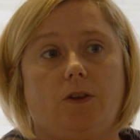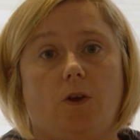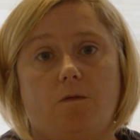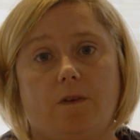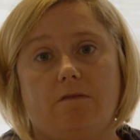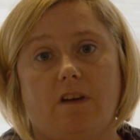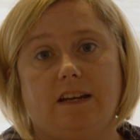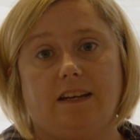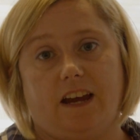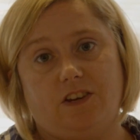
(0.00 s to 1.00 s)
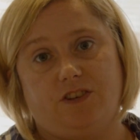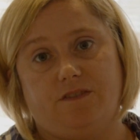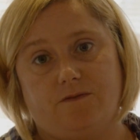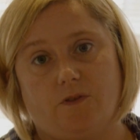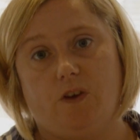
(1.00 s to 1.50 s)
UV
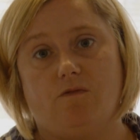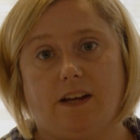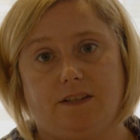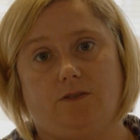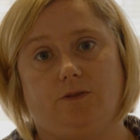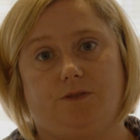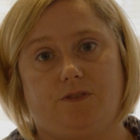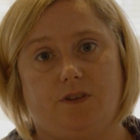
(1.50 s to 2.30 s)
radiation free radicals.